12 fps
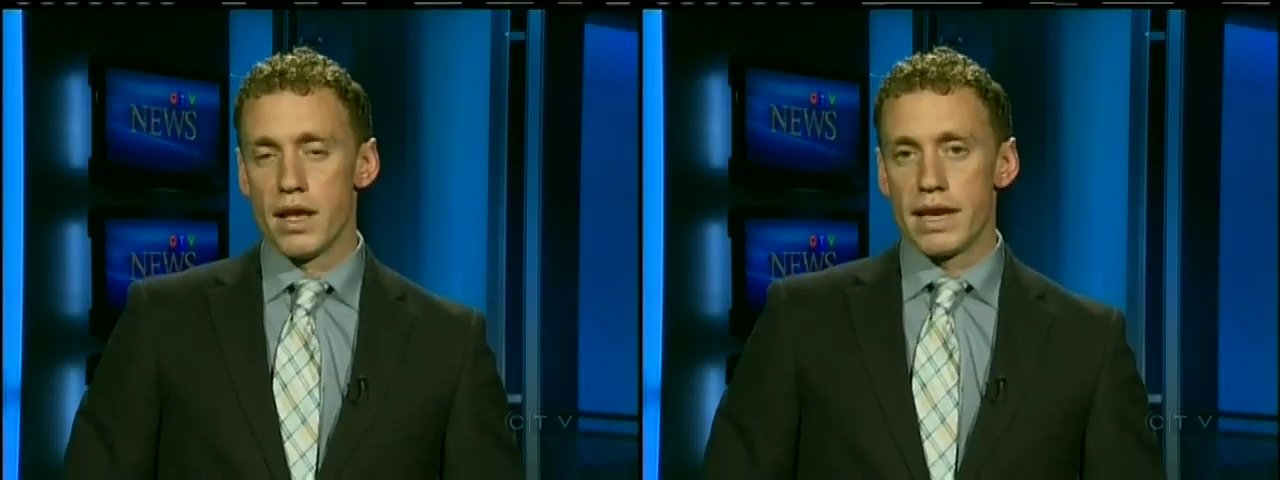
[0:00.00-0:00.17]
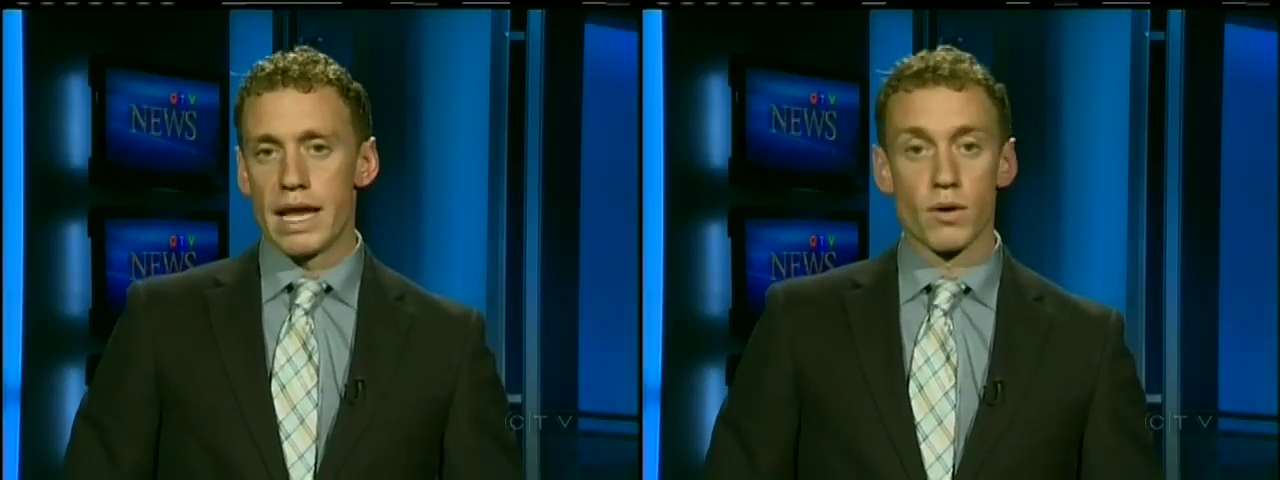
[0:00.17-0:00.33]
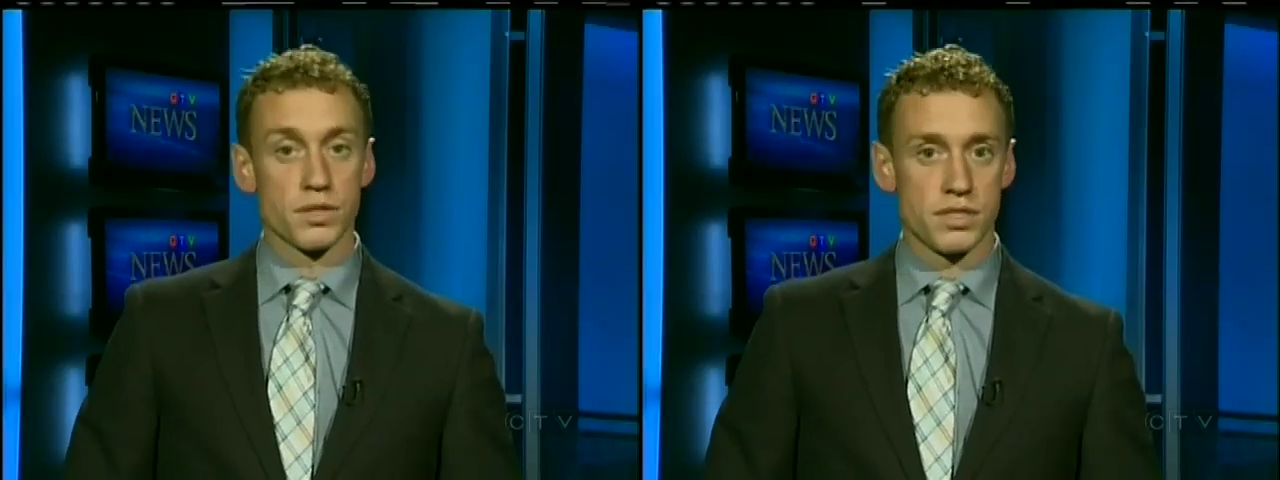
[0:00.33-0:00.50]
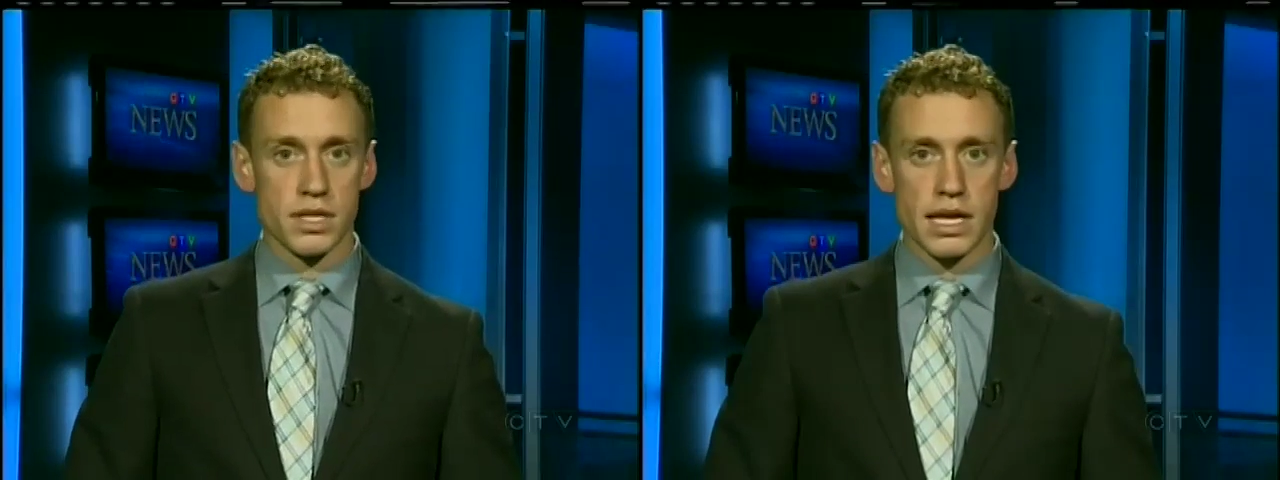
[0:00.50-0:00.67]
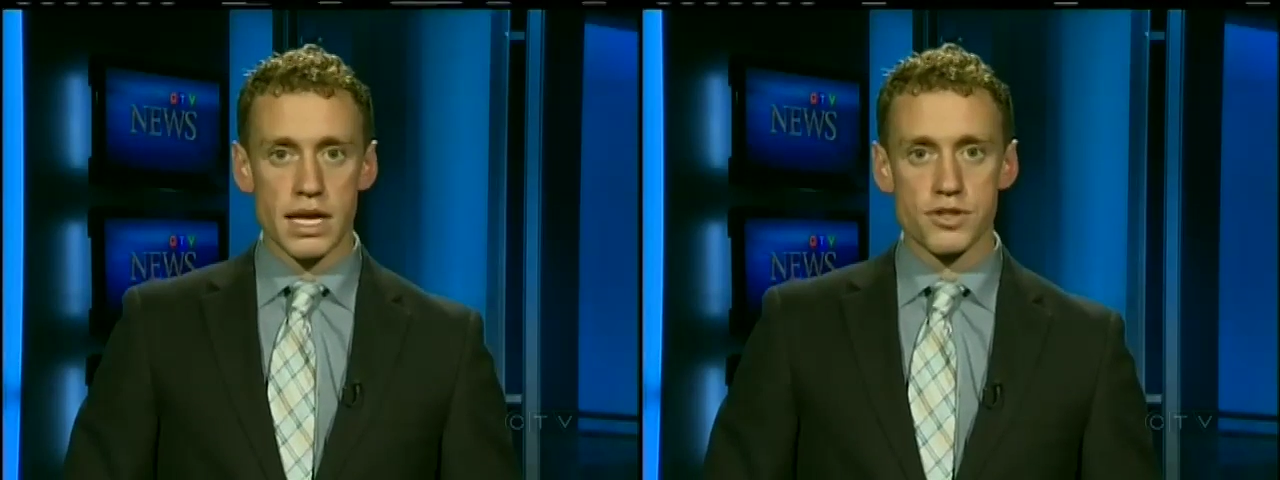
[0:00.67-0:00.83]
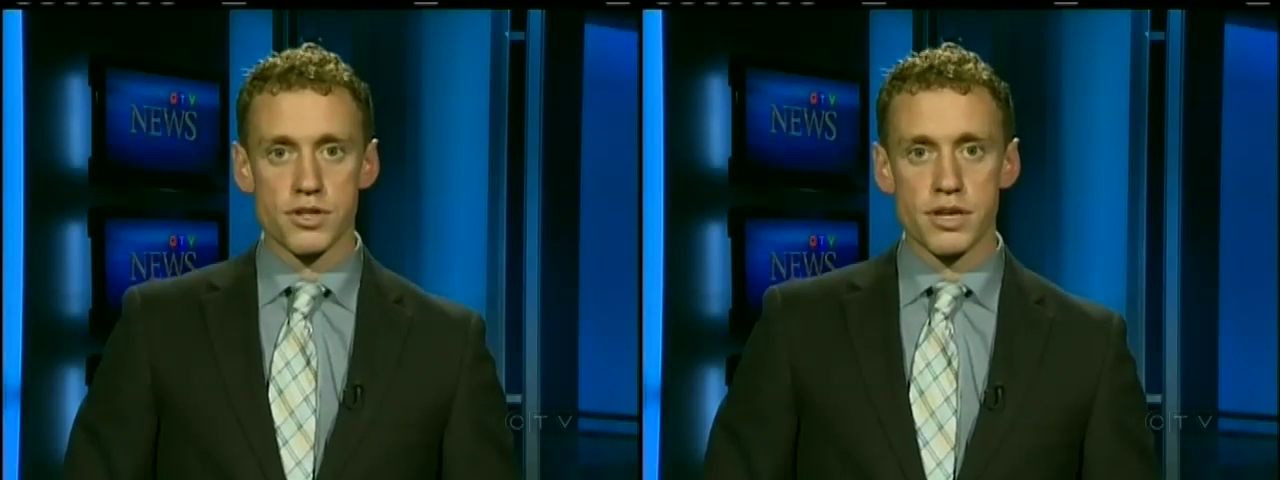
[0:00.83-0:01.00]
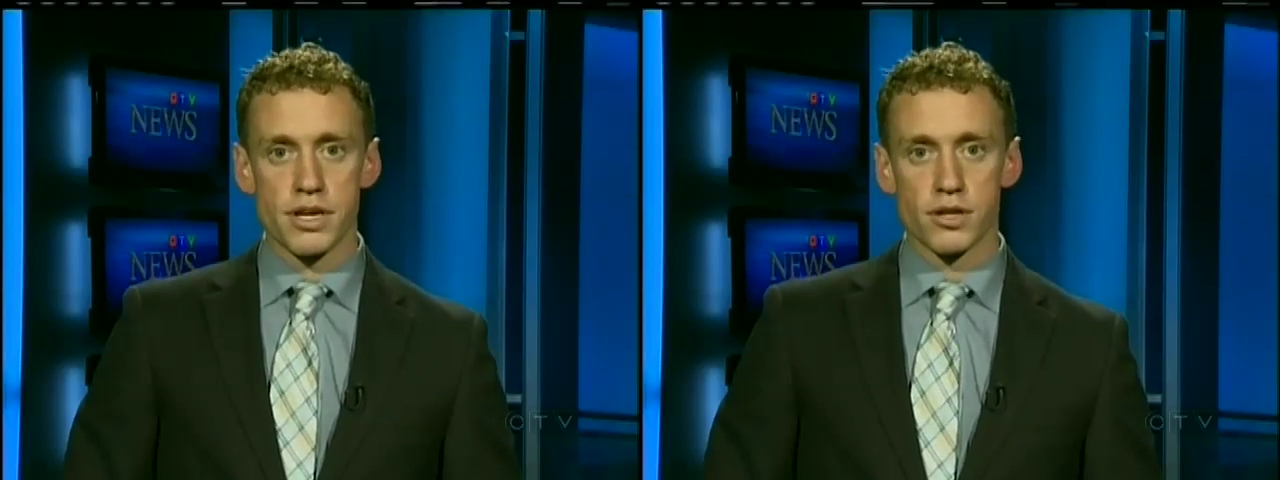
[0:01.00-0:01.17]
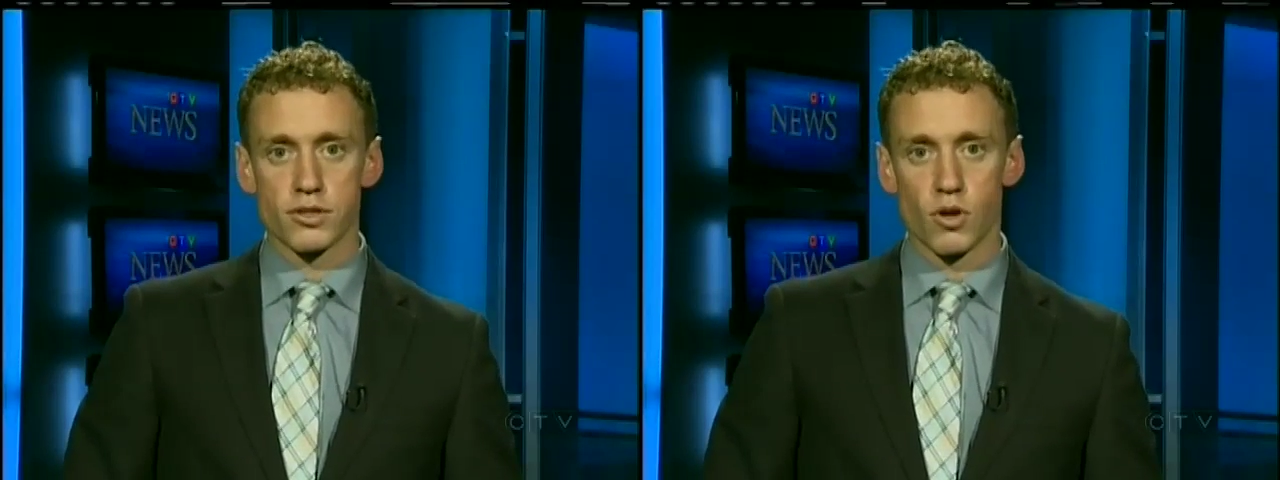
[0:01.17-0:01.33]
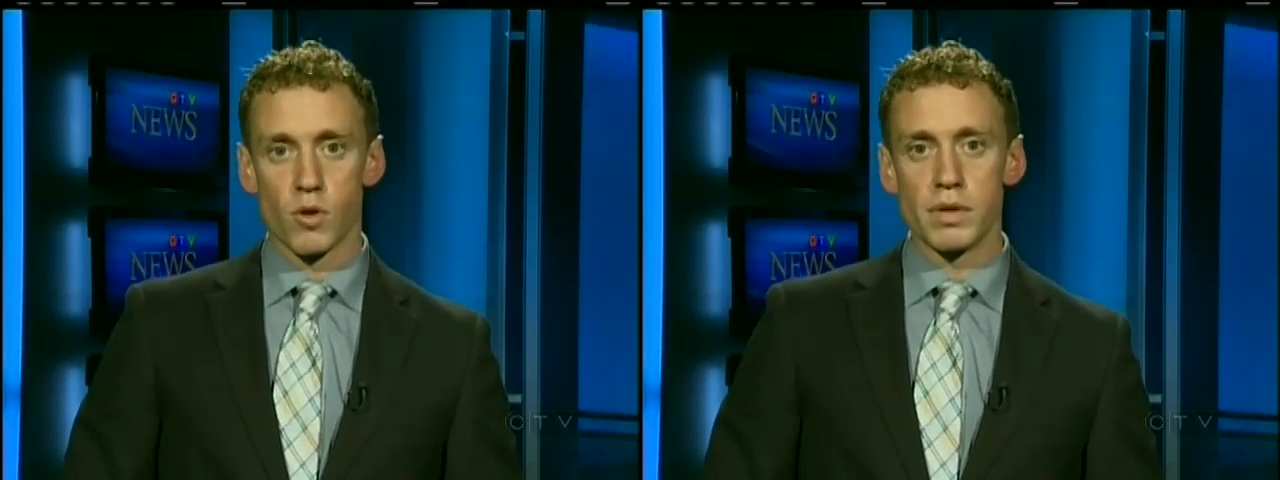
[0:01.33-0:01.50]
Now, a city
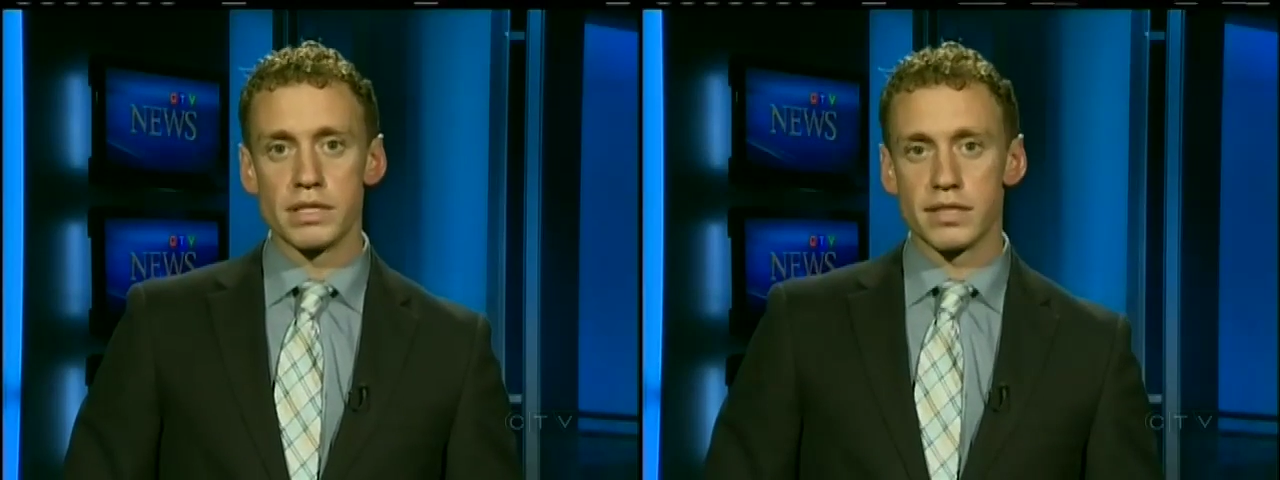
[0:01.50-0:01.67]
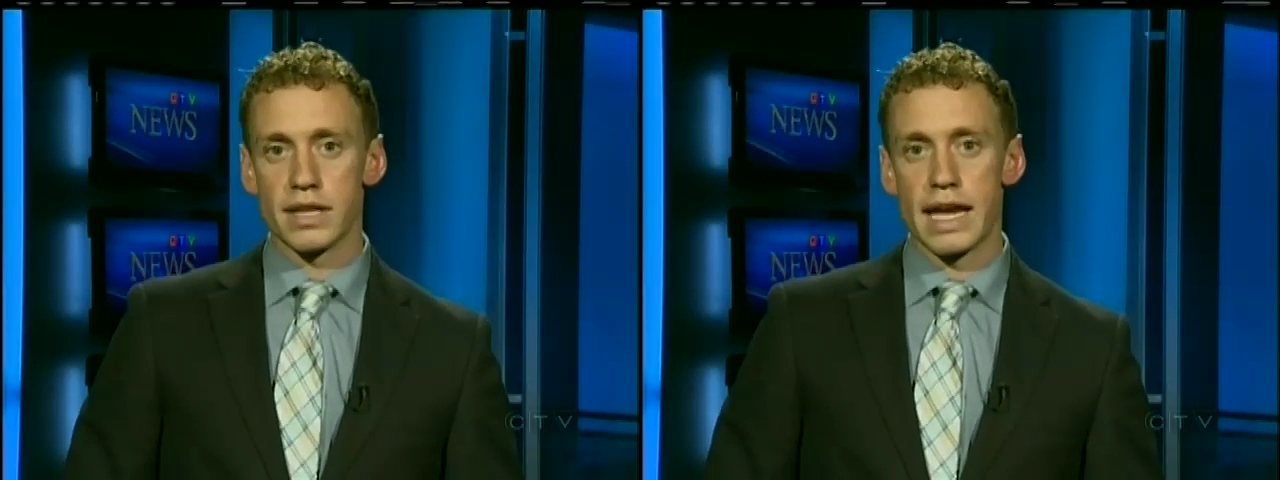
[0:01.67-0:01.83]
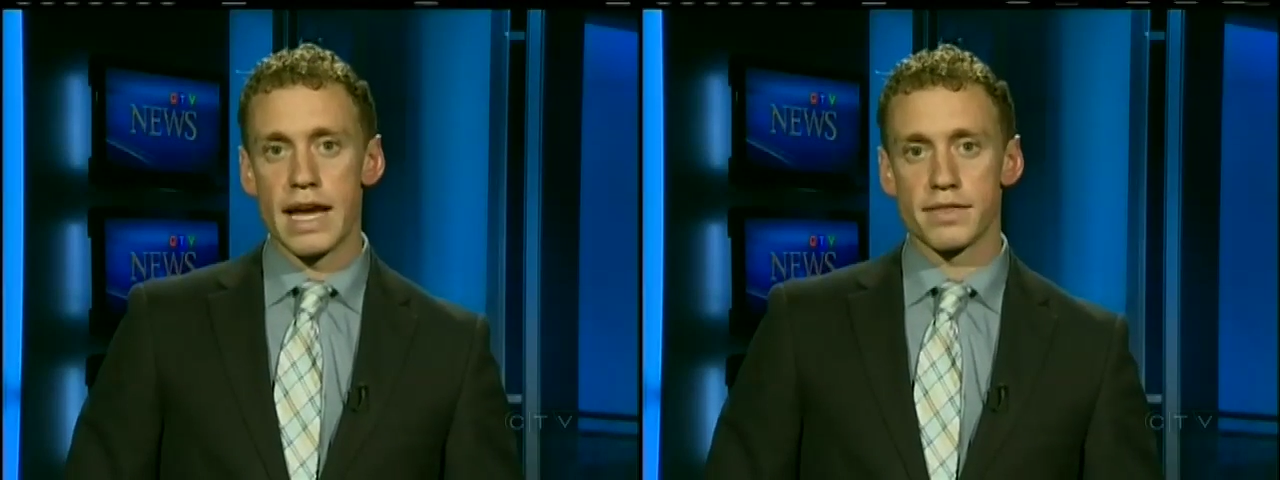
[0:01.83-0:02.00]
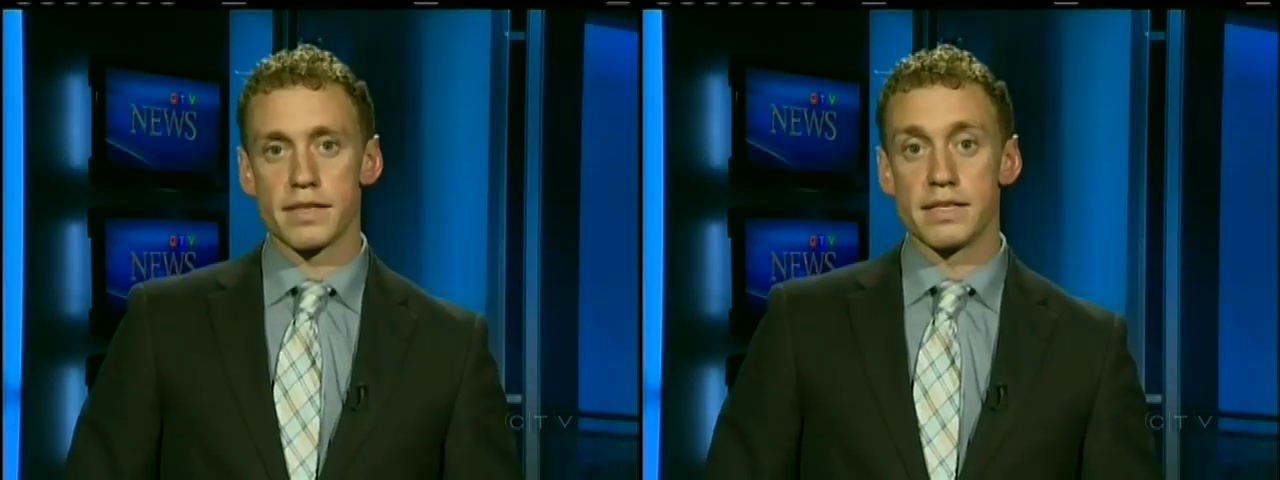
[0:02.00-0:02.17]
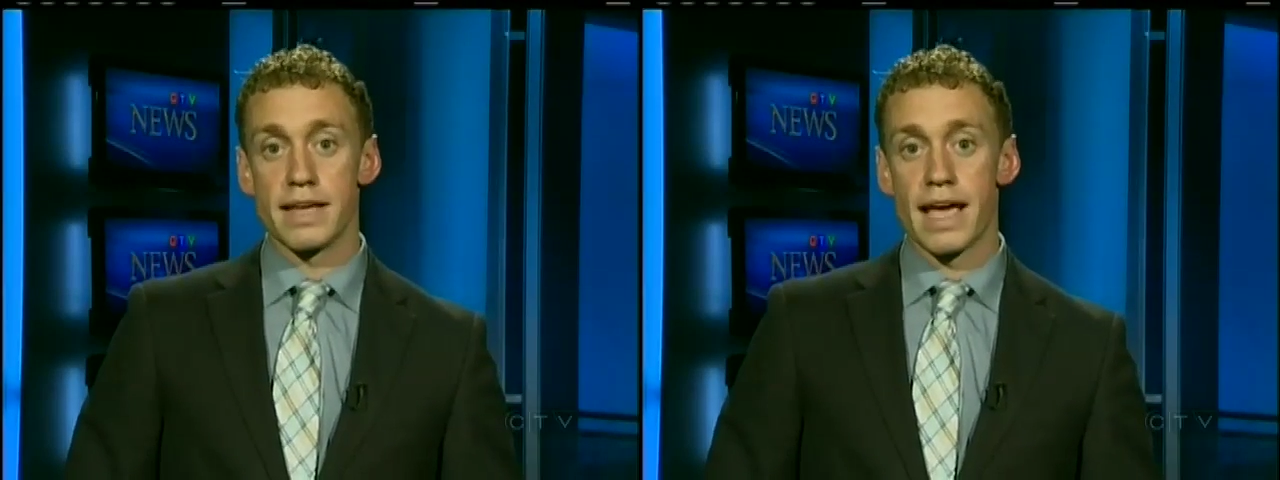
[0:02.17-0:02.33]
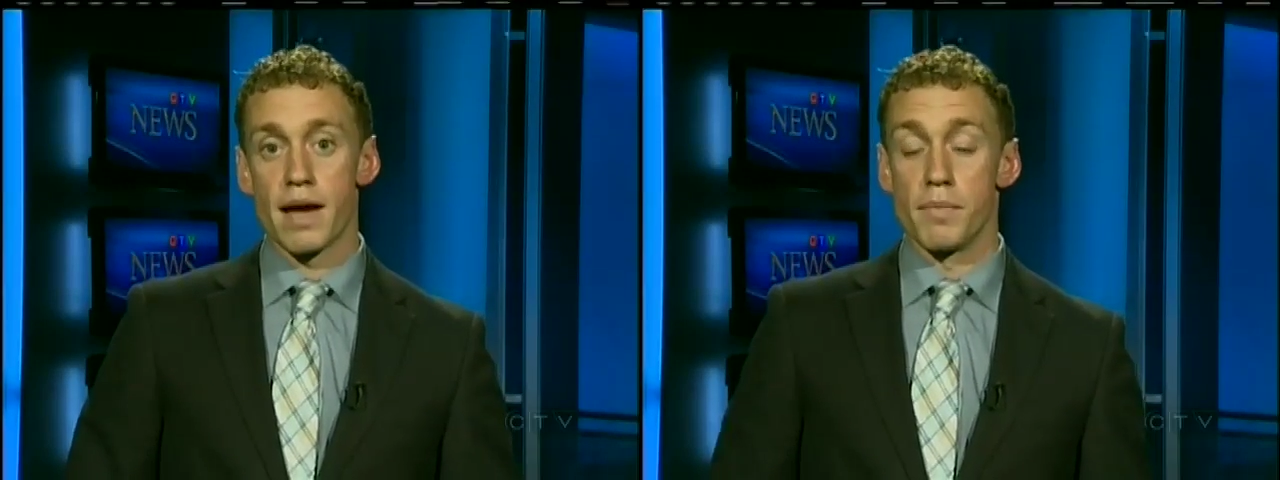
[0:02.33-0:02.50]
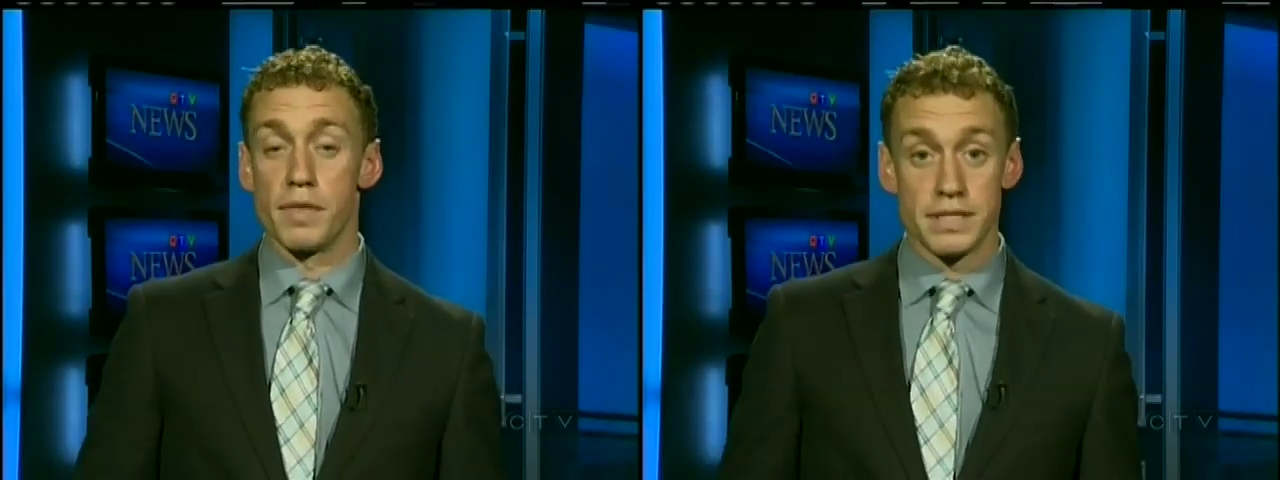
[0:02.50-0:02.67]
engineer told me today at the dam,